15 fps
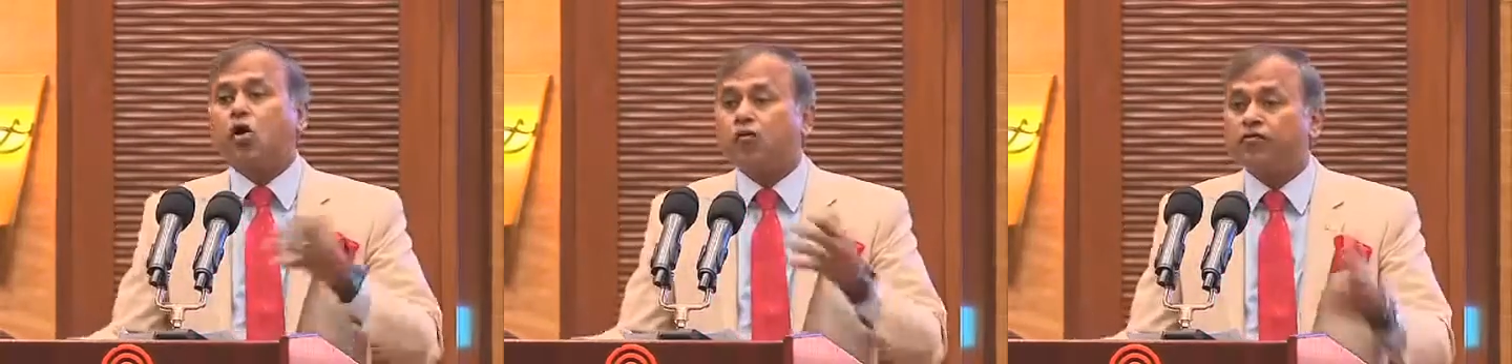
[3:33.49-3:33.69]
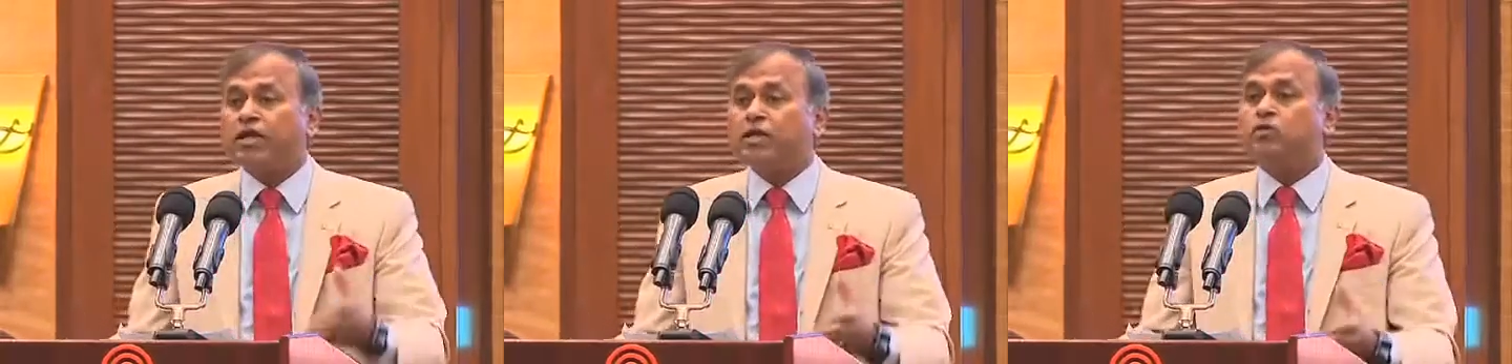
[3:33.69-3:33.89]

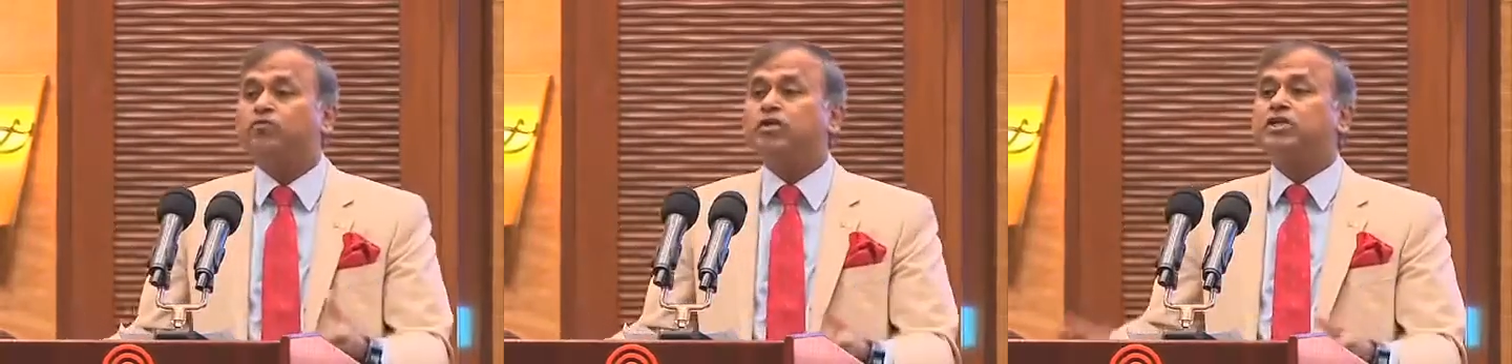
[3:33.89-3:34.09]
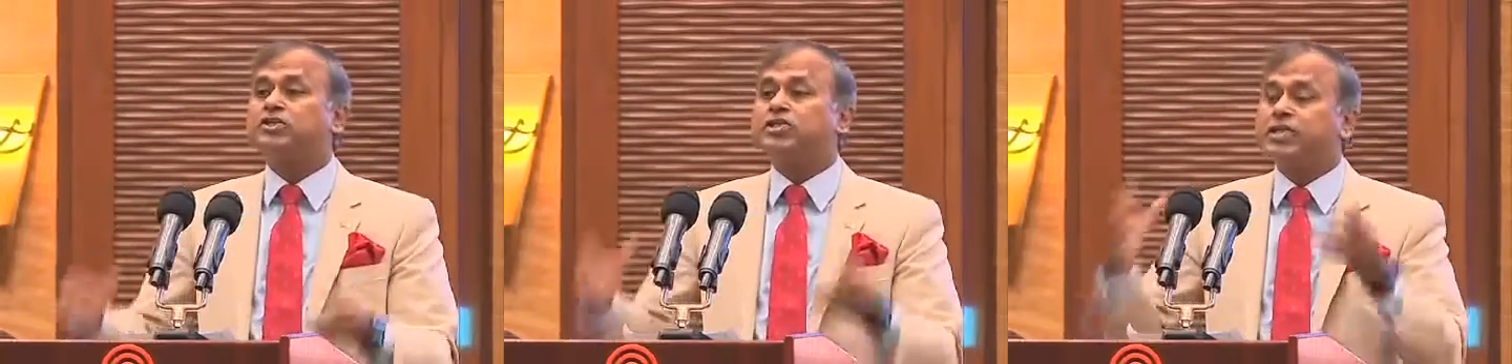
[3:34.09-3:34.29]
of
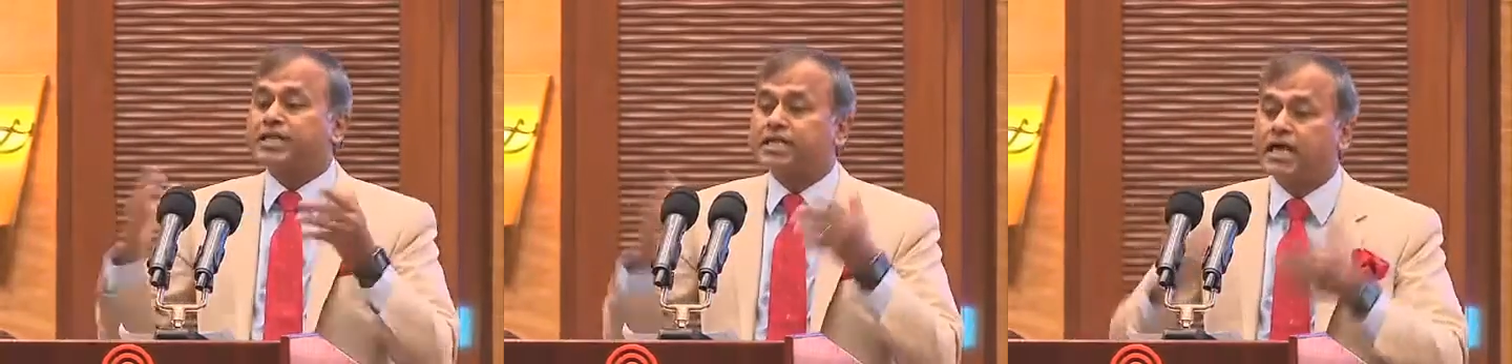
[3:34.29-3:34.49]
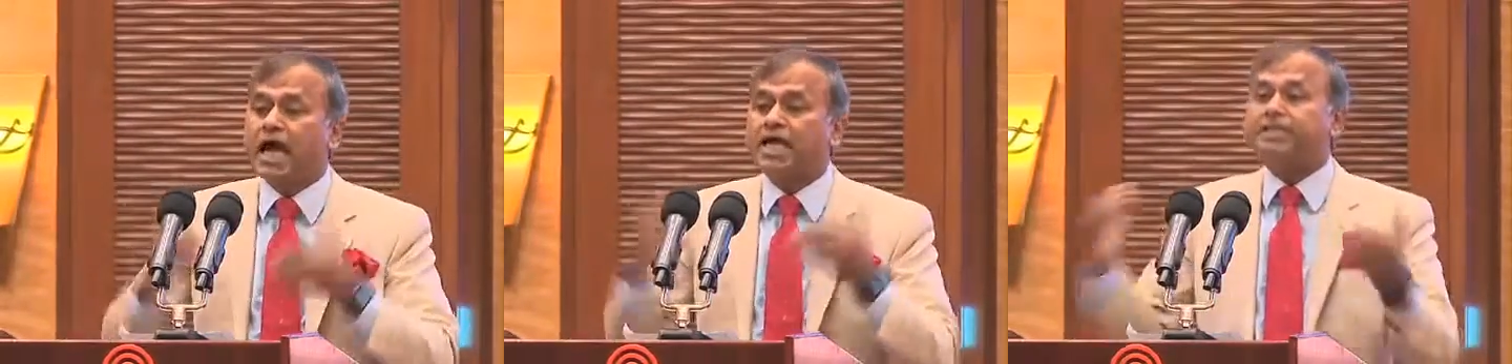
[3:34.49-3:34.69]
innovation,
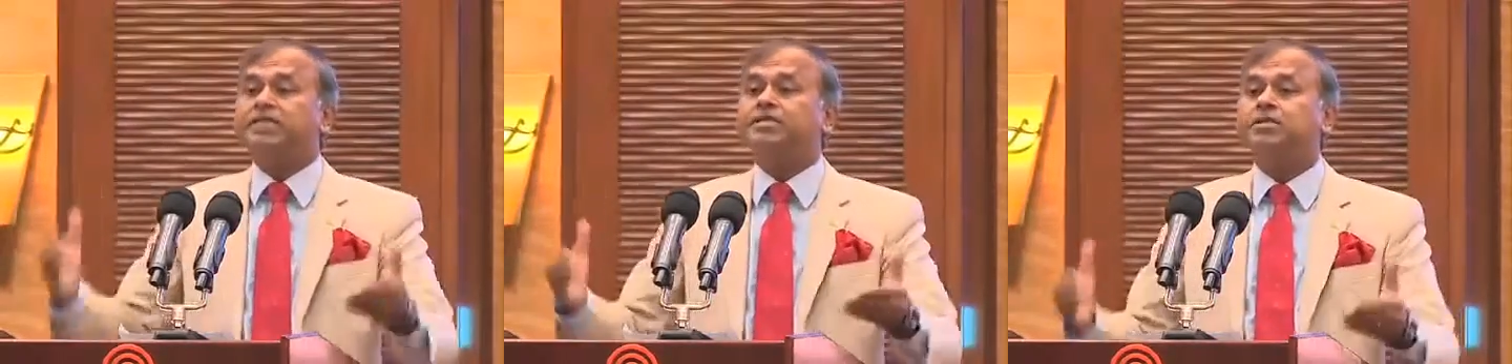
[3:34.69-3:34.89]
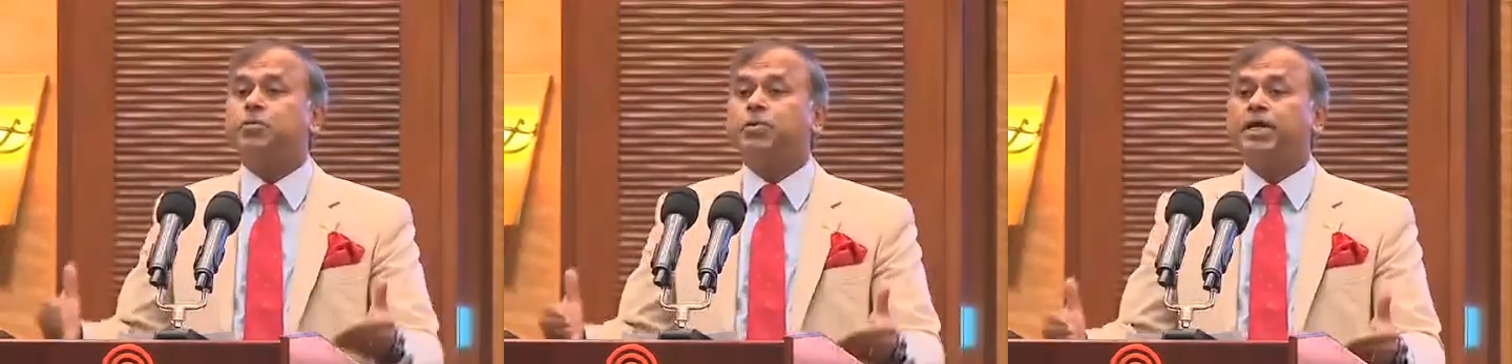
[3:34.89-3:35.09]
and
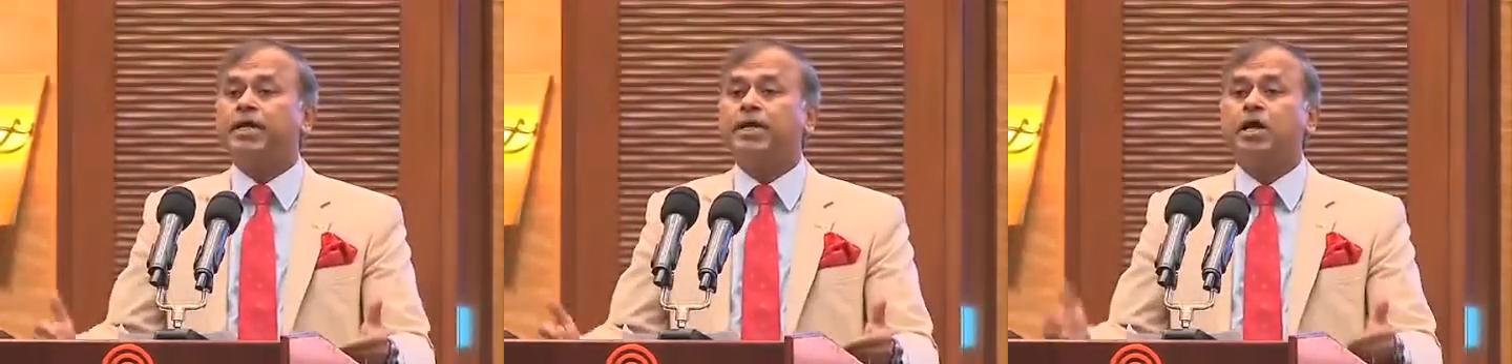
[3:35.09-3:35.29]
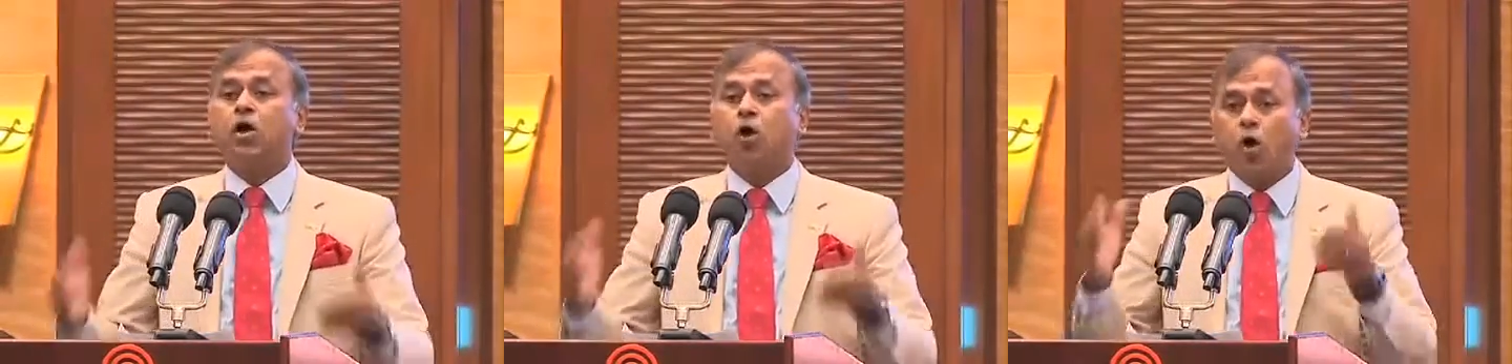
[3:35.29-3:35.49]
guiding the
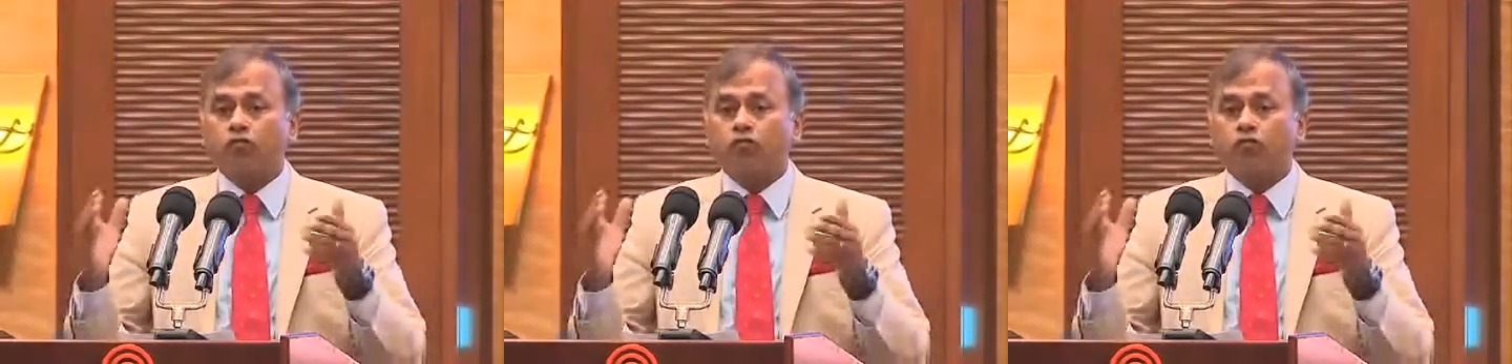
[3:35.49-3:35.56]
way